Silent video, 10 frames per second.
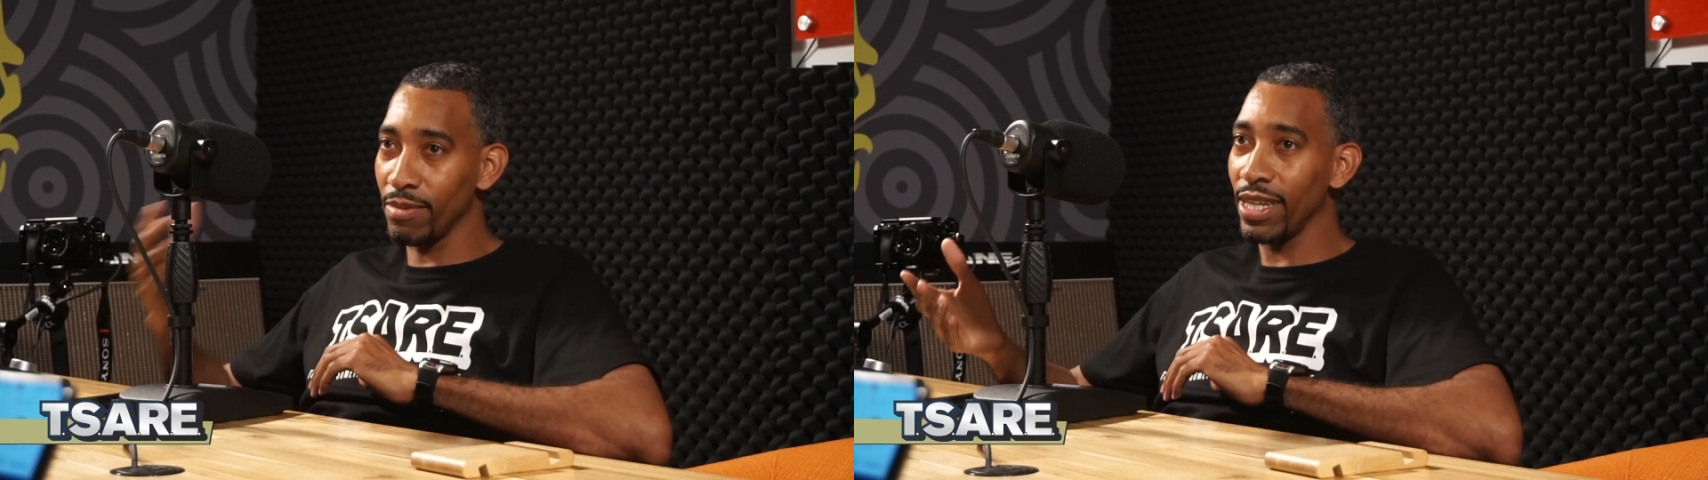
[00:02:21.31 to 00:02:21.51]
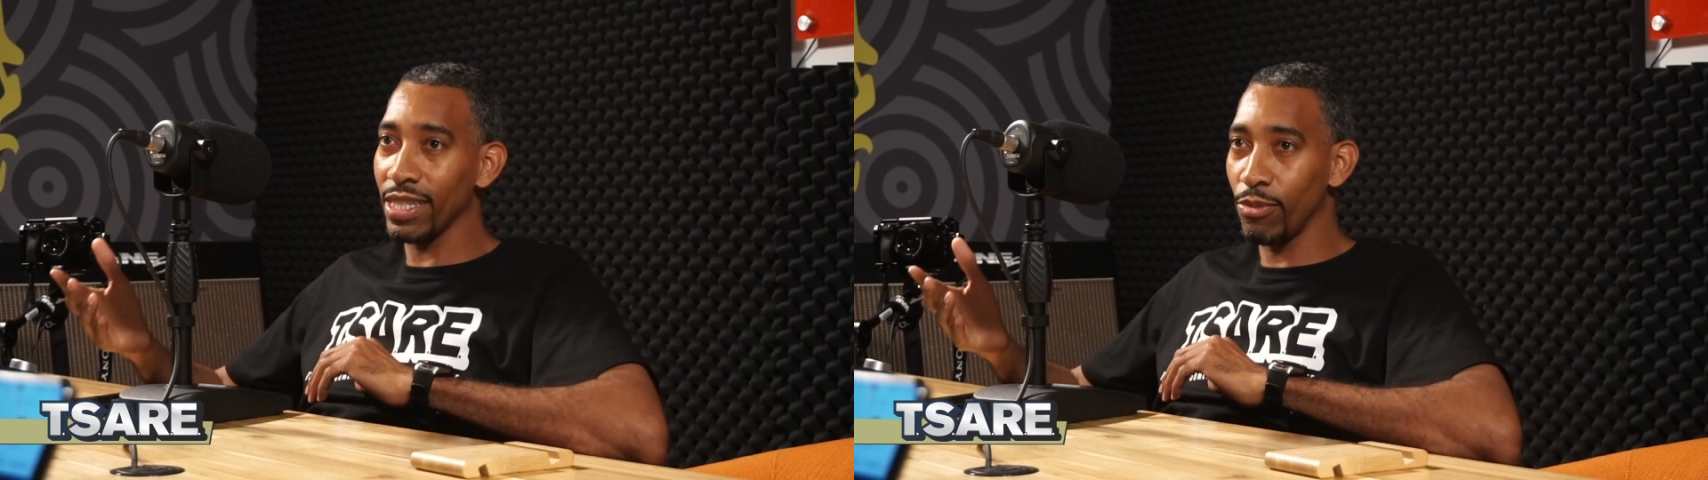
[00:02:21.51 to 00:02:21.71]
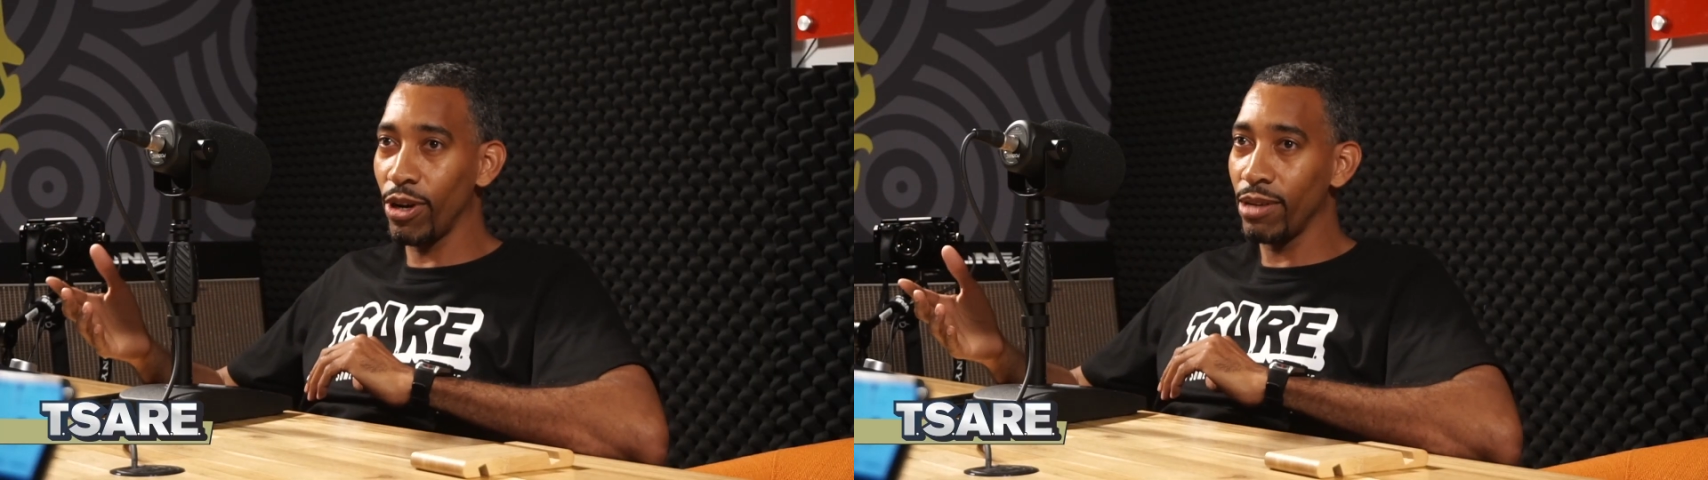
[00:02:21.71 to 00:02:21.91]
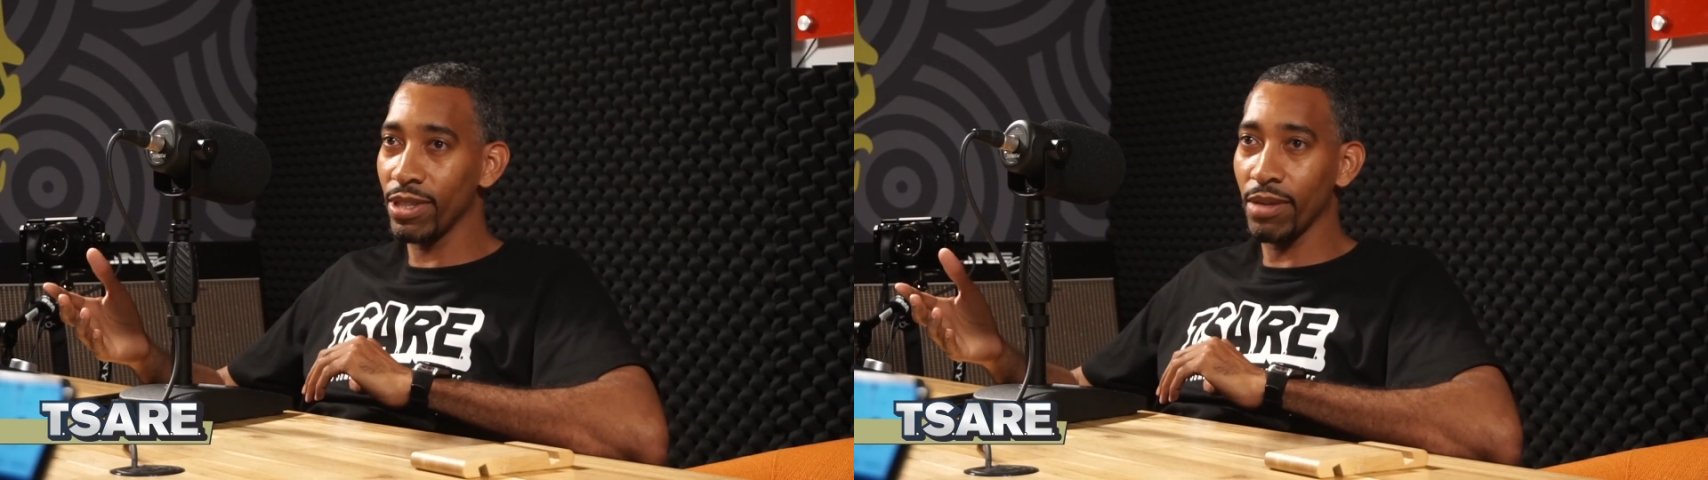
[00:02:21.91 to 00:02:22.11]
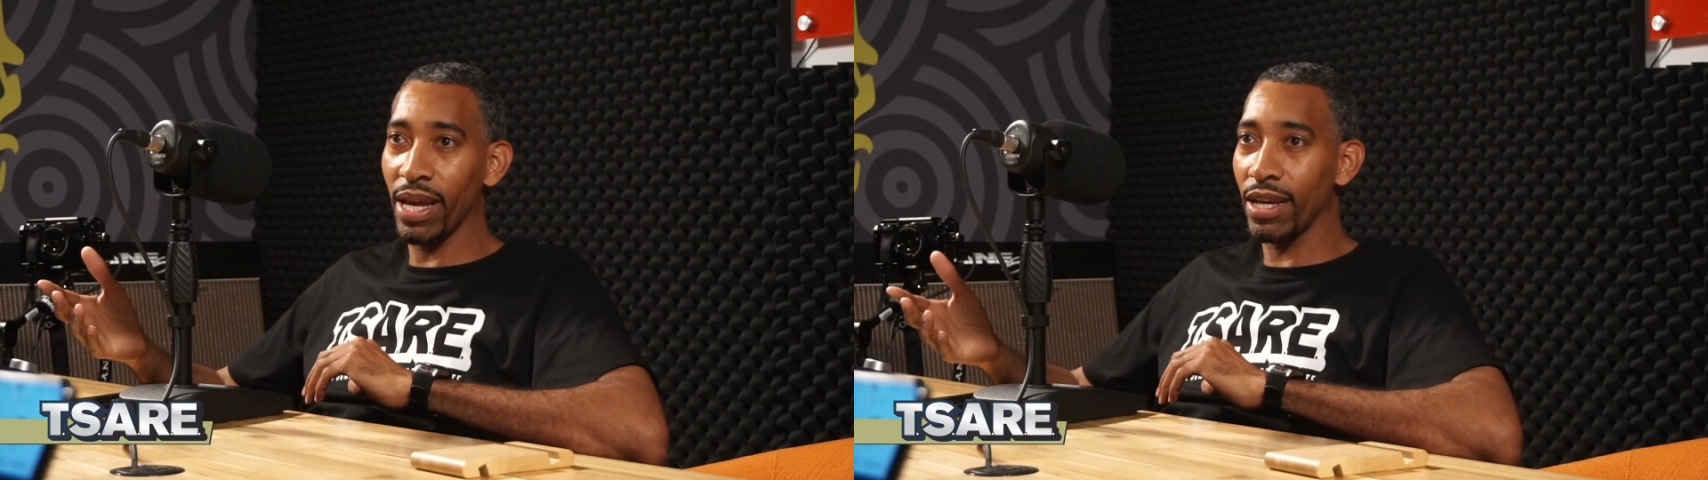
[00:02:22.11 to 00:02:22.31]
the next morning with
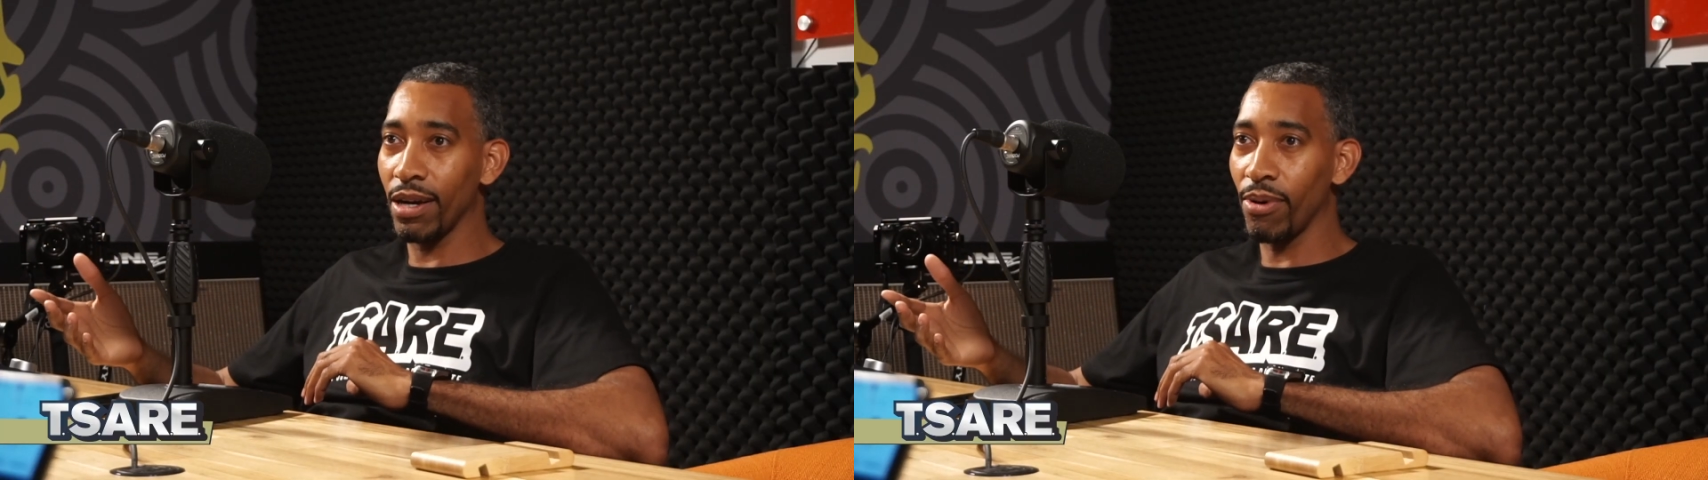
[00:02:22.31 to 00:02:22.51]
the makeup